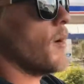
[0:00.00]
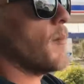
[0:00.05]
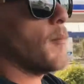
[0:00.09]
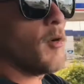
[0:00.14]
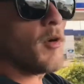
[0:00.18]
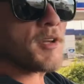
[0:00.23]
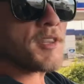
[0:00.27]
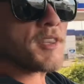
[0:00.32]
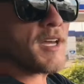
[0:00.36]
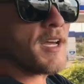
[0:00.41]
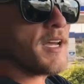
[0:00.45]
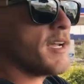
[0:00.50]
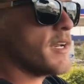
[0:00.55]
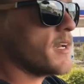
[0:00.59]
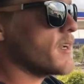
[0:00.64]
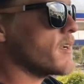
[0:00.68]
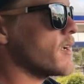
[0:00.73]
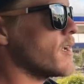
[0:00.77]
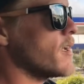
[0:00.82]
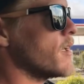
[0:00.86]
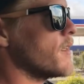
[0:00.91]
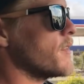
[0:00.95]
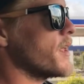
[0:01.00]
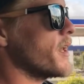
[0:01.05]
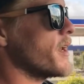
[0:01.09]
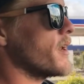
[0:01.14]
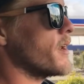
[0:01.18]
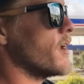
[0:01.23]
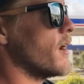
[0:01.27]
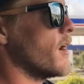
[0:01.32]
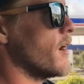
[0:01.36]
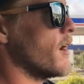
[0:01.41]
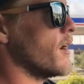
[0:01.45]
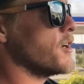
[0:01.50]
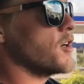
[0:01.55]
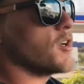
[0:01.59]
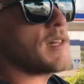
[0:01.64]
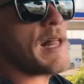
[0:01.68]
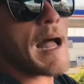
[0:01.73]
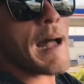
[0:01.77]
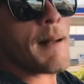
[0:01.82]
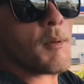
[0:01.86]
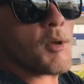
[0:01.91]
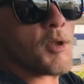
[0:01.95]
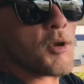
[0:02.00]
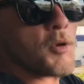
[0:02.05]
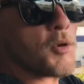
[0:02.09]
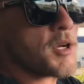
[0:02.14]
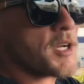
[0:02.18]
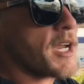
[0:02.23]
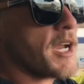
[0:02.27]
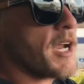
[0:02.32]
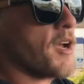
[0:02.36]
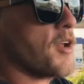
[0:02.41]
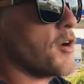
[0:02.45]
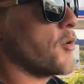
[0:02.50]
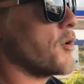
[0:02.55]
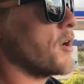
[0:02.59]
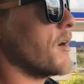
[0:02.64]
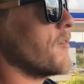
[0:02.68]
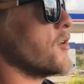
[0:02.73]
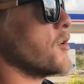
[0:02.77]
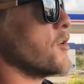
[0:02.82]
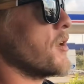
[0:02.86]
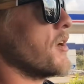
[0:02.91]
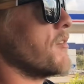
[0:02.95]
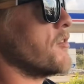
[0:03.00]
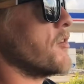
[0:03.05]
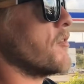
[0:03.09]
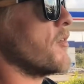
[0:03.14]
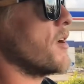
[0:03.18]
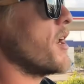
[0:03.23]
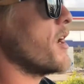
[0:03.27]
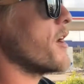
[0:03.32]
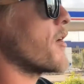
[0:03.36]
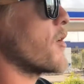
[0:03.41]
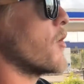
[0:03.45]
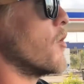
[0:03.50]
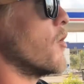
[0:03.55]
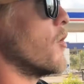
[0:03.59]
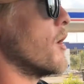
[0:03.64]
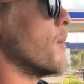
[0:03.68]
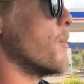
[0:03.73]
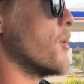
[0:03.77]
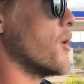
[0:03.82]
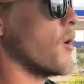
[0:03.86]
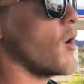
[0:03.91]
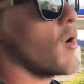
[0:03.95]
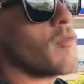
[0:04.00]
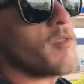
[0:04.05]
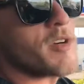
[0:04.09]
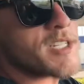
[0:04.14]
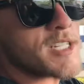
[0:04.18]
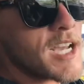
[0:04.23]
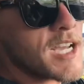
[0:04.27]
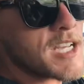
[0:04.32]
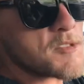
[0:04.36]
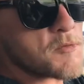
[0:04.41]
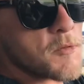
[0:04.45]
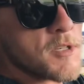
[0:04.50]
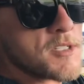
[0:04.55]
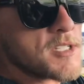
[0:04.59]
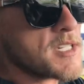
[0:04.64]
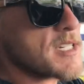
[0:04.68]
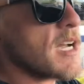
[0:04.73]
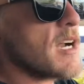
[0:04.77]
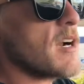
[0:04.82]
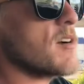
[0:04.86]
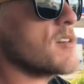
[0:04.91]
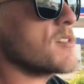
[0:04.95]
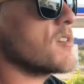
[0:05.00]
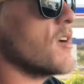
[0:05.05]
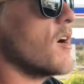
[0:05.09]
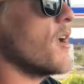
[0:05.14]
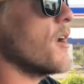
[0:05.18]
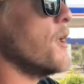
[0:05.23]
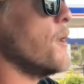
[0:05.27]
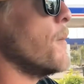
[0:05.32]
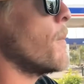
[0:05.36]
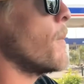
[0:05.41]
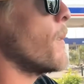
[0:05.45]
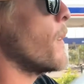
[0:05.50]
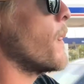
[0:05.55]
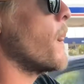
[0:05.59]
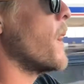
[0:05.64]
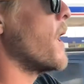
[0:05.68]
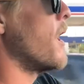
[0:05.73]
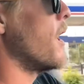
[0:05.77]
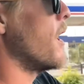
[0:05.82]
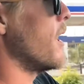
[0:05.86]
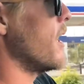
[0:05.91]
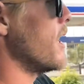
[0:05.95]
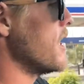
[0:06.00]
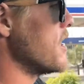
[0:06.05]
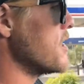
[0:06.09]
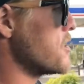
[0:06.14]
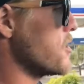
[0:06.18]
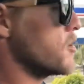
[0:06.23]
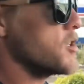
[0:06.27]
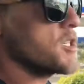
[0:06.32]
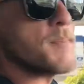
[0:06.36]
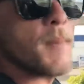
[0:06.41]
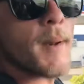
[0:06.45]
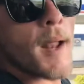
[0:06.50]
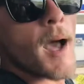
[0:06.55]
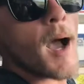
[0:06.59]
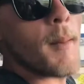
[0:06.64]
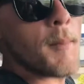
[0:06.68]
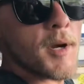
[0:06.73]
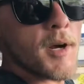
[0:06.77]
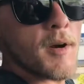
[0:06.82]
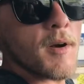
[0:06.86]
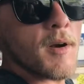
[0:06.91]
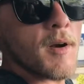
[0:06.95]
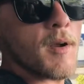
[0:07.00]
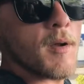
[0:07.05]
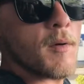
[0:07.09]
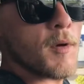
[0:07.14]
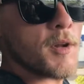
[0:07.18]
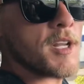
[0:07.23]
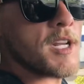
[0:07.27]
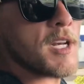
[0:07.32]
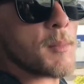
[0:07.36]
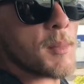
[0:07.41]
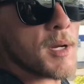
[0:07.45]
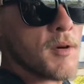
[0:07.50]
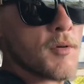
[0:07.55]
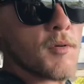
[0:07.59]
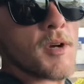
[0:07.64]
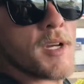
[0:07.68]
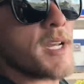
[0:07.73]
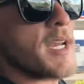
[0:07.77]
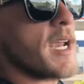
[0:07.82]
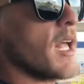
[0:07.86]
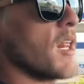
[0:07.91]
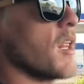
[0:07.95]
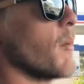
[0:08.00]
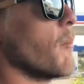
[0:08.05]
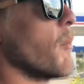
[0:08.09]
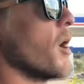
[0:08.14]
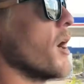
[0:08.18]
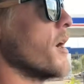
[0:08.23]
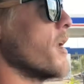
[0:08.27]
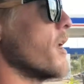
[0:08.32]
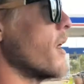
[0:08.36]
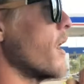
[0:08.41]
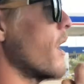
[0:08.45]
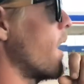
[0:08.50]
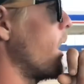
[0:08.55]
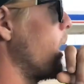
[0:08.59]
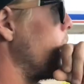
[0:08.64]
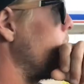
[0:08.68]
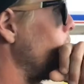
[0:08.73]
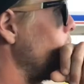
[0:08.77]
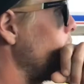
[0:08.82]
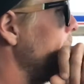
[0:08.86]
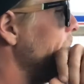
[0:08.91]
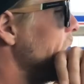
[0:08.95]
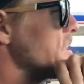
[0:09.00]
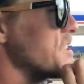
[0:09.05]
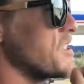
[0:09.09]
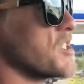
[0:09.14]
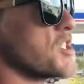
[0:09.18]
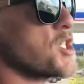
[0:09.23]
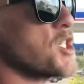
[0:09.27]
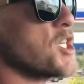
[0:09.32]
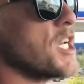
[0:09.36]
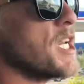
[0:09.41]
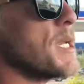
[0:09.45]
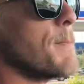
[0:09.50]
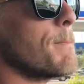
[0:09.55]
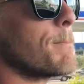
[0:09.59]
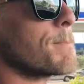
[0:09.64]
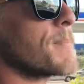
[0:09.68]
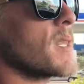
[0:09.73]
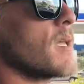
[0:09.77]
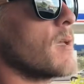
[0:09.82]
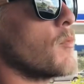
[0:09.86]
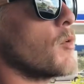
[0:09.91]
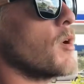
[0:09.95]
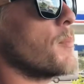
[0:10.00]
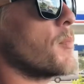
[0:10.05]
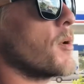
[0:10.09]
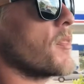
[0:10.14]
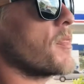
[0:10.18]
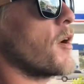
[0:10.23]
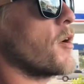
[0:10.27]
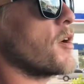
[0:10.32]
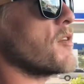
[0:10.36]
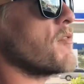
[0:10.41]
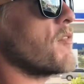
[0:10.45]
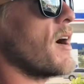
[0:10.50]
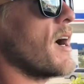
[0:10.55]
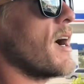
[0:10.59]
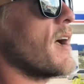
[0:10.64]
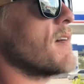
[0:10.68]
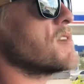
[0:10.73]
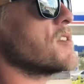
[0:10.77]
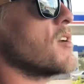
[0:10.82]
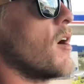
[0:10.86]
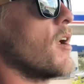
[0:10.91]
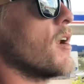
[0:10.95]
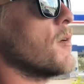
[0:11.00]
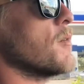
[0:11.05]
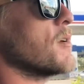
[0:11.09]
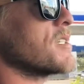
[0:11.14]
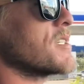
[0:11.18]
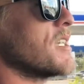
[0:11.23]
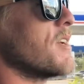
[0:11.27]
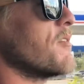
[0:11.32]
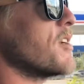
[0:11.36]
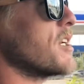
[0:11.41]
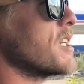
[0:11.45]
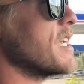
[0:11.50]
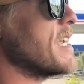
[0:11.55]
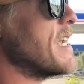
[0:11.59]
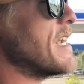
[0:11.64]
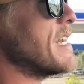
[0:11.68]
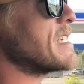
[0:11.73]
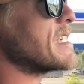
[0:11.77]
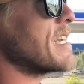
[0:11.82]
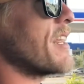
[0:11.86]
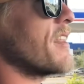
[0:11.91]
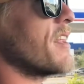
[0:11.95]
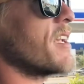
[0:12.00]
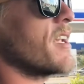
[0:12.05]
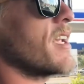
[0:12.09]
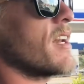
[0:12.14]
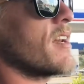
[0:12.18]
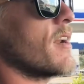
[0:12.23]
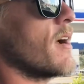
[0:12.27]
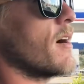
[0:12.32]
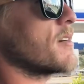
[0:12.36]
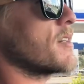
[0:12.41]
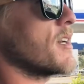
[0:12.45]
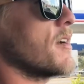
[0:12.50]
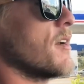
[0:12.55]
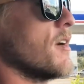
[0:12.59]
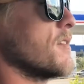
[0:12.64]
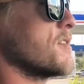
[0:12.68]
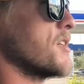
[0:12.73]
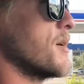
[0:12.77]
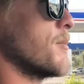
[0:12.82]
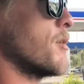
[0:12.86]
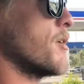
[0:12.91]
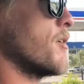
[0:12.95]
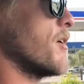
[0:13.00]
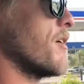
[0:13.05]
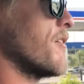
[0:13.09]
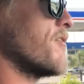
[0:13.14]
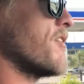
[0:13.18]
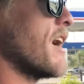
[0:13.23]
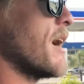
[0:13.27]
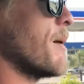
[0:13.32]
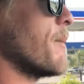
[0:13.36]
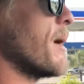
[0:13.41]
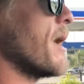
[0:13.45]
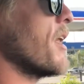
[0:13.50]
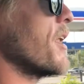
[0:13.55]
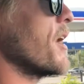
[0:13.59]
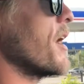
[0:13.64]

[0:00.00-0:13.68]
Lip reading: more thing that you're liable to encounter whenever you lift your vehicle and put oversized wheels and tires on it is your speedometer will need to be recalibrated. Ashton's Jeep, we put 35s on it with 17s. I think it knocked it off somewhere around 5 mile an